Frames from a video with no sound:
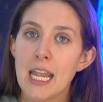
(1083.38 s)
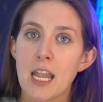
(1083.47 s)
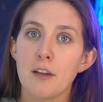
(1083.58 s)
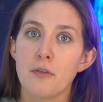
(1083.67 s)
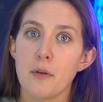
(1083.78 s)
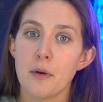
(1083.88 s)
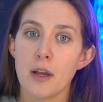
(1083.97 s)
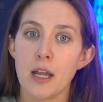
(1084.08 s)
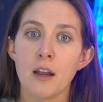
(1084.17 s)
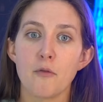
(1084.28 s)
if
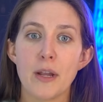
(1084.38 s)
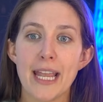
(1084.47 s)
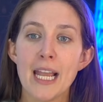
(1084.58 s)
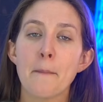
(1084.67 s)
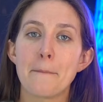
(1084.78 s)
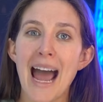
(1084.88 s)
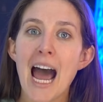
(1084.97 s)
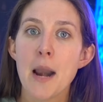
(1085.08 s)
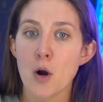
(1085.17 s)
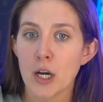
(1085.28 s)
we hit
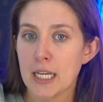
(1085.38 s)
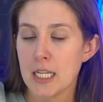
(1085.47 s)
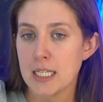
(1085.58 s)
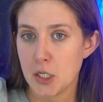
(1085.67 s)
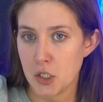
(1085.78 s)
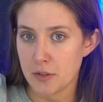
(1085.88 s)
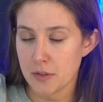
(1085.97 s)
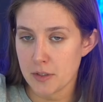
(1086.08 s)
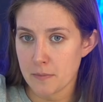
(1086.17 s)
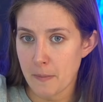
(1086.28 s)
bad market
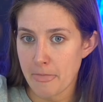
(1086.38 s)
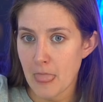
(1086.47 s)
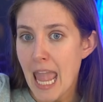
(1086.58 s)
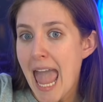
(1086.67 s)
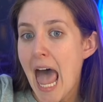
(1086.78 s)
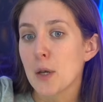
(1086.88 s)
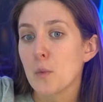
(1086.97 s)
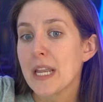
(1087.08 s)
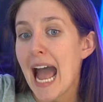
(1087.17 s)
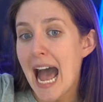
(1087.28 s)
conditions and
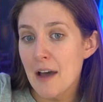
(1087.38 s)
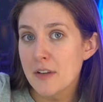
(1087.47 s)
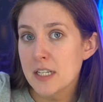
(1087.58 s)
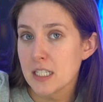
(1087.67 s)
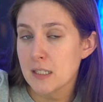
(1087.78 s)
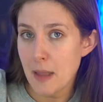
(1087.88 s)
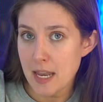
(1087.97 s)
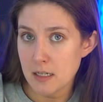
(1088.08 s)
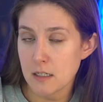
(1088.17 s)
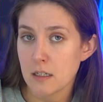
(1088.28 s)
we haven't
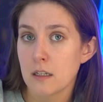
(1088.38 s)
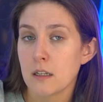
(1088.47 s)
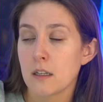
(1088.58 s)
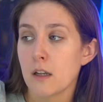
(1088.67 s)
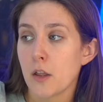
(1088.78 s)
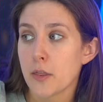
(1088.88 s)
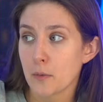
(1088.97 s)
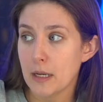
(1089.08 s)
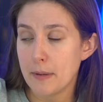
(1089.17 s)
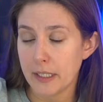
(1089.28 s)
spent
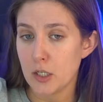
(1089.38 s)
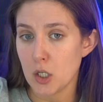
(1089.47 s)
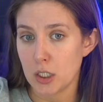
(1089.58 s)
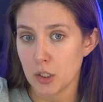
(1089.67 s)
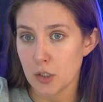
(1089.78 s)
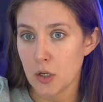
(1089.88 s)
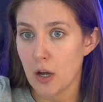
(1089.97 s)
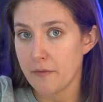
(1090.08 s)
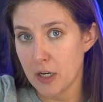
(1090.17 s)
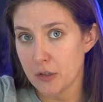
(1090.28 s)
$3 billion
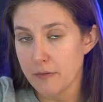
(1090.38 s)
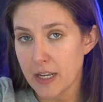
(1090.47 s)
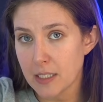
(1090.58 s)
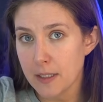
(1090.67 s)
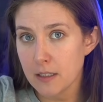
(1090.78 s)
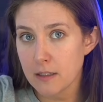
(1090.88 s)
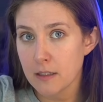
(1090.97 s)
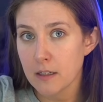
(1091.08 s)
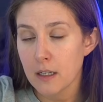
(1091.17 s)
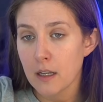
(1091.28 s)
on venture investments,
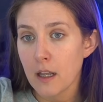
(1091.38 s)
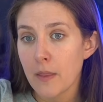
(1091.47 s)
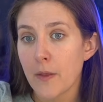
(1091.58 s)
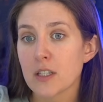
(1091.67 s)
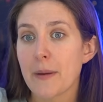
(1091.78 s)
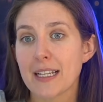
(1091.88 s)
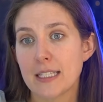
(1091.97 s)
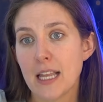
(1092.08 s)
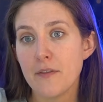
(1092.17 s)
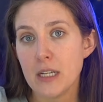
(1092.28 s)
there's about a
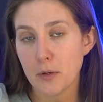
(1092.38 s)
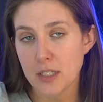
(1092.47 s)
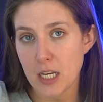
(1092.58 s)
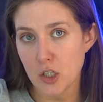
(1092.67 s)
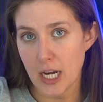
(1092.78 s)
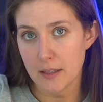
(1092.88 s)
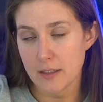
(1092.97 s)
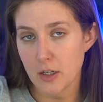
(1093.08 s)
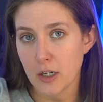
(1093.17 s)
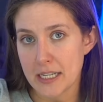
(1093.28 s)
70% chance
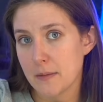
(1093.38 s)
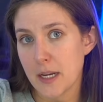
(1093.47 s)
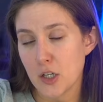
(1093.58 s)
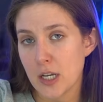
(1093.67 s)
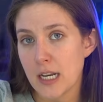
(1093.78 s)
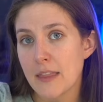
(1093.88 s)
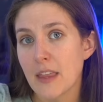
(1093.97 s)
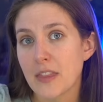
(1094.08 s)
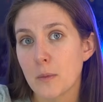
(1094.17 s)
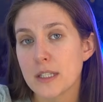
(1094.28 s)
in her estimation
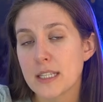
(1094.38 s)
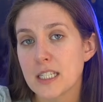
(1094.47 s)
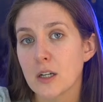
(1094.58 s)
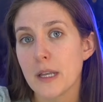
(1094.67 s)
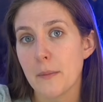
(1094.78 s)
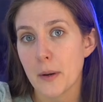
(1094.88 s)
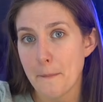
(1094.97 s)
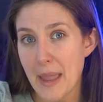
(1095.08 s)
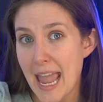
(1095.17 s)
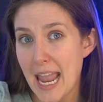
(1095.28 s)
that they would still be able to
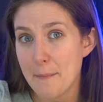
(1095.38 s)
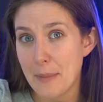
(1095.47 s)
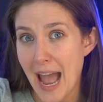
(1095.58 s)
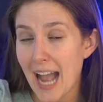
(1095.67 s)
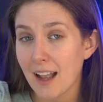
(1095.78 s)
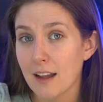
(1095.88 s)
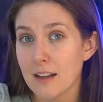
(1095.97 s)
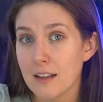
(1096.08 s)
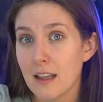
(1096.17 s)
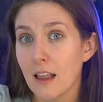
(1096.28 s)
pay back
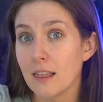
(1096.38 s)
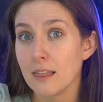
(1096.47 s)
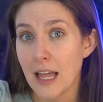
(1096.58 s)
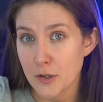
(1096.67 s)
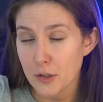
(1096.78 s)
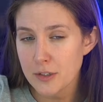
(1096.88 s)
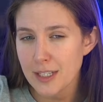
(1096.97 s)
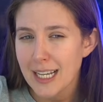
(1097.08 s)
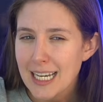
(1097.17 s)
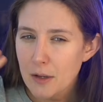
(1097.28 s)
lenders.
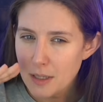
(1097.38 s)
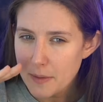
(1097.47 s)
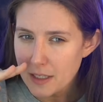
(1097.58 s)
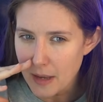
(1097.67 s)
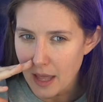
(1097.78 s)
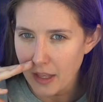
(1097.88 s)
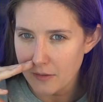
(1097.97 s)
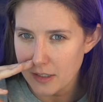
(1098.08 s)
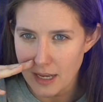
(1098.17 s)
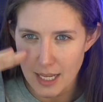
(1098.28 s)
Now, some of this math, I have
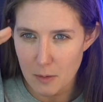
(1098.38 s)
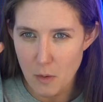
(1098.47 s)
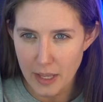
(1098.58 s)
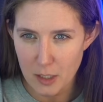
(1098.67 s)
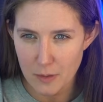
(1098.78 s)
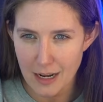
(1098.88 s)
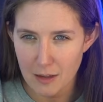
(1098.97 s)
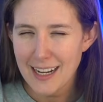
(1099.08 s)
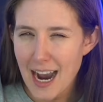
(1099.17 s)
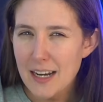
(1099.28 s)
to say, and I won't get into it
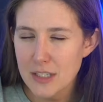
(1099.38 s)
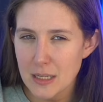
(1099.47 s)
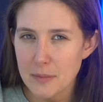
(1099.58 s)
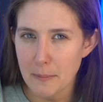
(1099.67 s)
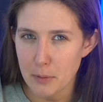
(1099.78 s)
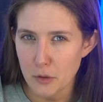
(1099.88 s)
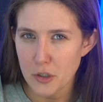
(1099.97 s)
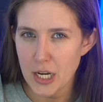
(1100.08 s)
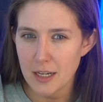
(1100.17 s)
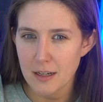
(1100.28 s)
now, kind of seemed like
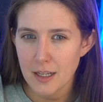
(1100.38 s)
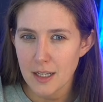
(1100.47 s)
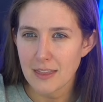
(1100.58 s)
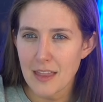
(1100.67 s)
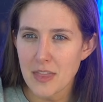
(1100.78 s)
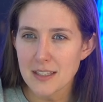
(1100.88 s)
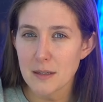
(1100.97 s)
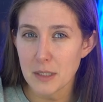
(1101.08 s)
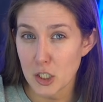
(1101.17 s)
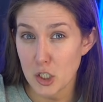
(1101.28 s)
bullshit. That
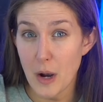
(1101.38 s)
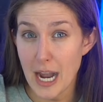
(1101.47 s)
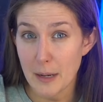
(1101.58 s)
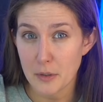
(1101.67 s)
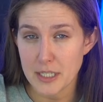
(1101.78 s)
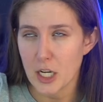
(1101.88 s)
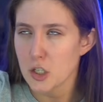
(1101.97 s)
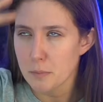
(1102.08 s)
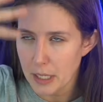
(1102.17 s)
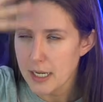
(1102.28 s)
seemed like too high a
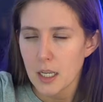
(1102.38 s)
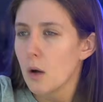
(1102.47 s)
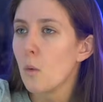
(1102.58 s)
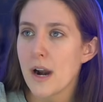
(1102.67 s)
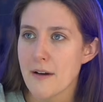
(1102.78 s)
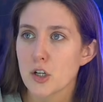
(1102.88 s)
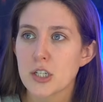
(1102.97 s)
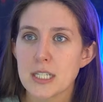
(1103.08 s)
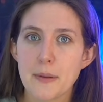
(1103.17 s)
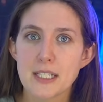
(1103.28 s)
percentage, but whatever.
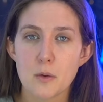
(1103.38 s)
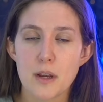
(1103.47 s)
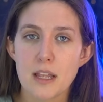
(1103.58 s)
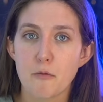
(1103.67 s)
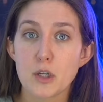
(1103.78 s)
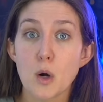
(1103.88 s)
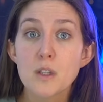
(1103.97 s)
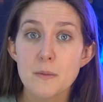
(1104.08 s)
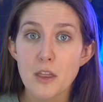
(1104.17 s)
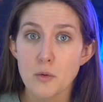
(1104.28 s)
She said basically if we
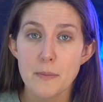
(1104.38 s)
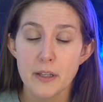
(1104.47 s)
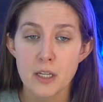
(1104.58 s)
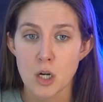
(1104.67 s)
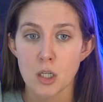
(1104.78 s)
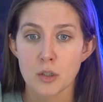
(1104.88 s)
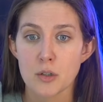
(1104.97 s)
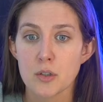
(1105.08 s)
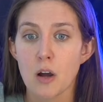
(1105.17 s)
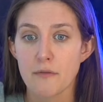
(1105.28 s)
don't spend $3 billion
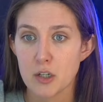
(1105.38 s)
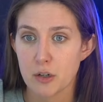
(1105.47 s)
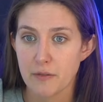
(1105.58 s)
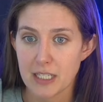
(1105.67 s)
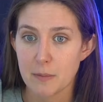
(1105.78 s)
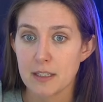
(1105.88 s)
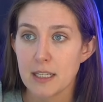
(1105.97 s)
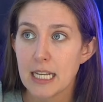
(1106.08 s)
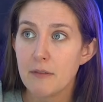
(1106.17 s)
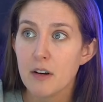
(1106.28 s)
on venture
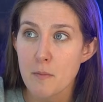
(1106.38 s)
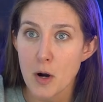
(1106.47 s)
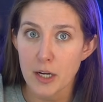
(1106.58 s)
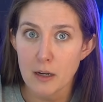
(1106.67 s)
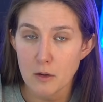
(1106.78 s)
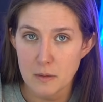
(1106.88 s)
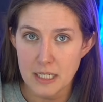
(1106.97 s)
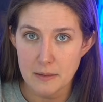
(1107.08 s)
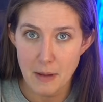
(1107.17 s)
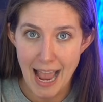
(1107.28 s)
investments, even if the market goes
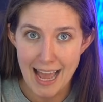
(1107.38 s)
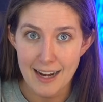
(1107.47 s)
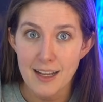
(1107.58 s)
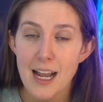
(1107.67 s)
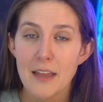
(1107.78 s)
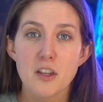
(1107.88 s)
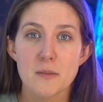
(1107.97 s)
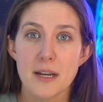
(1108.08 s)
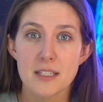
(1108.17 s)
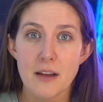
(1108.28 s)
bad, I think there's
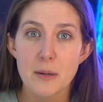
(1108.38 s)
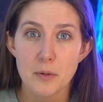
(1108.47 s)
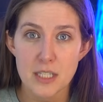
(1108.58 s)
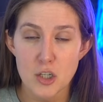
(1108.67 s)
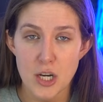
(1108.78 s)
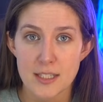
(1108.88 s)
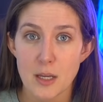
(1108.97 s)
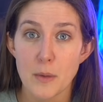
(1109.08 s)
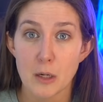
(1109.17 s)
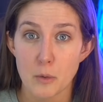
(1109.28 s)
about a 70% chance
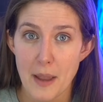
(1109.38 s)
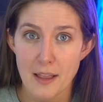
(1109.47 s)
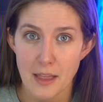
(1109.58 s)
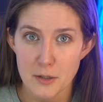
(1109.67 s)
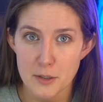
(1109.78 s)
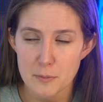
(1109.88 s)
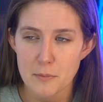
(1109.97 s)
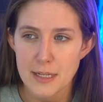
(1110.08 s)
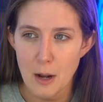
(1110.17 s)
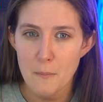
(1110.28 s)
that we can repay lenders.
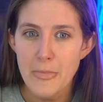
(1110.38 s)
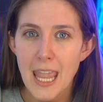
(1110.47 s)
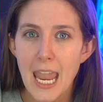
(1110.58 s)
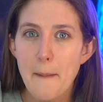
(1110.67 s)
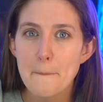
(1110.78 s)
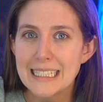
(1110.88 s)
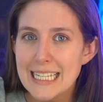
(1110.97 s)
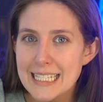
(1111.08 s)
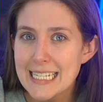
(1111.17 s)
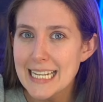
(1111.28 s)
Now,
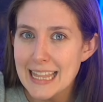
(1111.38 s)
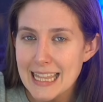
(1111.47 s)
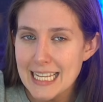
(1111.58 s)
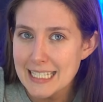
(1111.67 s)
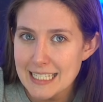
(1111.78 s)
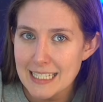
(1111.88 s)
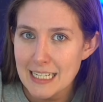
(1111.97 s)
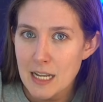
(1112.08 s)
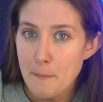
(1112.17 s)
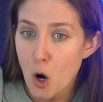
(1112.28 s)
implicit in this,
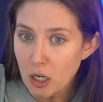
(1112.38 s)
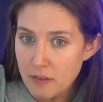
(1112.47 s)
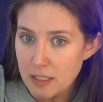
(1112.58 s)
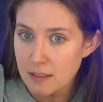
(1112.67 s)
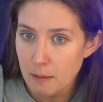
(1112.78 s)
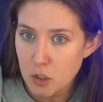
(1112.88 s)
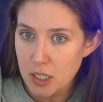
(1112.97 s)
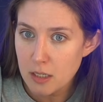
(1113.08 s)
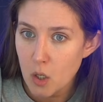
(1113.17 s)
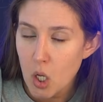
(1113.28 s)
part of this
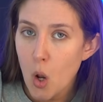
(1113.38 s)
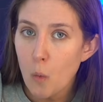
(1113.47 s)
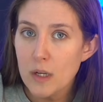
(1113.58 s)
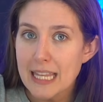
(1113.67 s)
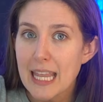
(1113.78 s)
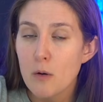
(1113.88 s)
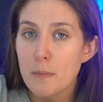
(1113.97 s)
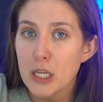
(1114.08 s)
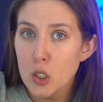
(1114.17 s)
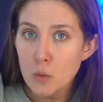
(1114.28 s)
assumption was that they would
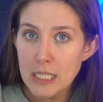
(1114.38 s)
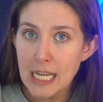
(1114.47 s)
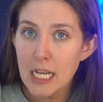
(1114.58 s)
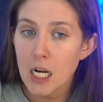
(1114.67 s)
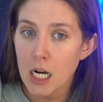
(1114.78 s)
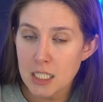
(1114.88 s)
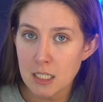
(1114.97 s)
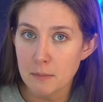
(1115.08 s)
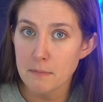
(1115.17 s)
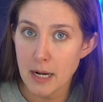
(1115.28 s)
be using
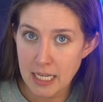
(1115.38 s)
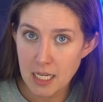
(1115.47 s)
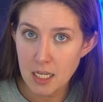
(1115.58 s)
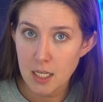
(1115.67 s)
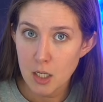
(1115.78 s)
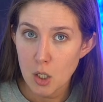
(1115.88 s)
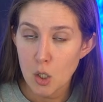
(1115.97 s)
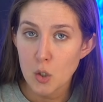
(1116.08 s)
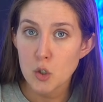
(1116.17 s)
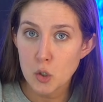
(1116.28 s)
customer money
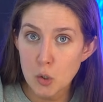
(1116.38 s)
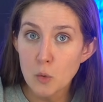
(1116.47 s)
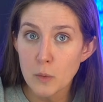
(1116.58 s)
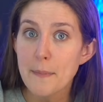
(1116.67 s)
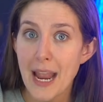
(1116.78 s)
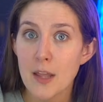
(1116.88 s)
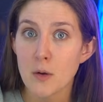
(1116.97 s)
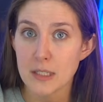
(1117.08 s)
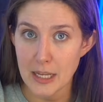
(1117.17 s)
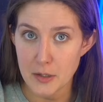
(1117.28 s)
to repay
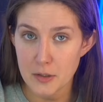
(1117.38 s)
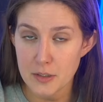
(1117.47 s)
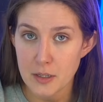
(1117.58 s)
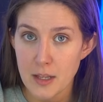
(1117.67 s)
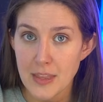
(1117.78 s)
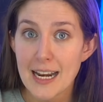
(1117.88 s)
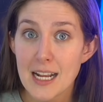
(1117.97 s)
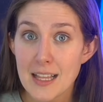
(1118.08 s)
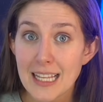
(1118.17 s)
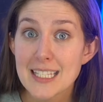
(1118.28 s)
those lenders. That
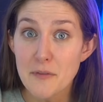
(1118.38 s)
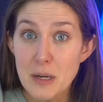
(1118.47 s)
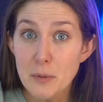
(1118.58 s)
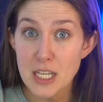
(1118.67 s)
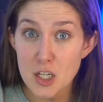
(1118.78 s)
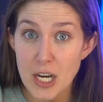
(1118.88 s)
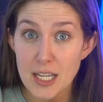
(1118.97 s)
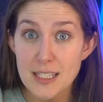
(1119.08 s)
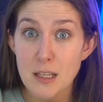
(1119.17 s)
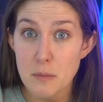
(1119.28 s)
70%
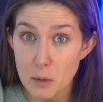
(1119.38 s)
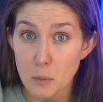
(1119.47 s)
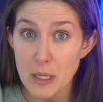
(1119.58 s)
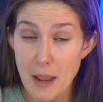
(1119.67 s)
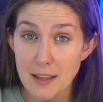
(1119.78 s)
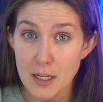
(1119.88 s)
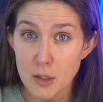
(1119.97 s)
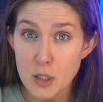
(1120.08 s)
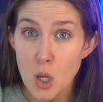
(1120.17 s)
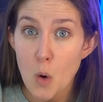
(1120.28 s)
chance that they'd be able to repay
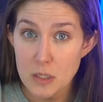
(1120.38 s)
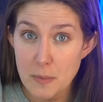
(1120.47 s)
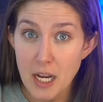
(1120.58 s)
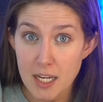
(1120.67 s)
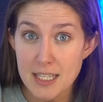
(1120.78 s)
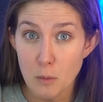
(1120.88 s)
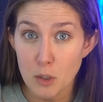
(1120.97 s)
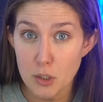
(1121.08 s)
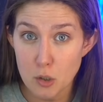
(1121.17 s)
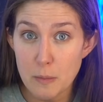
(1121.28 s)
lenders was because they
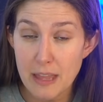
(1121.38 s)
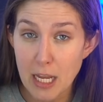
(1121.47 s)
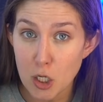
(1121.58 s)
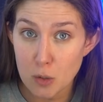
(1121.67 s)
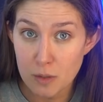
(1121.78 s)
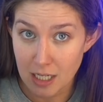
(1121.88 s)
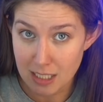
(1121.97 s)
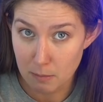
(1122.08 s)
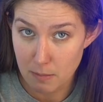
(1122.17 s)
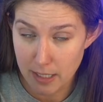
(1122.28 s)
were assuming they could use
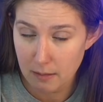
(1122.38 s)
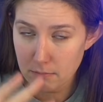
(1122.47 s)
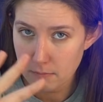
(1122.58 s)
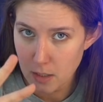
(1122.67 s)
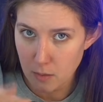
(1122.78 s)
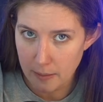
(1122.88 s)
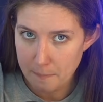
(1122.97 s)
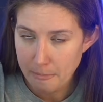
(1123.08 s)
customer money. Okay.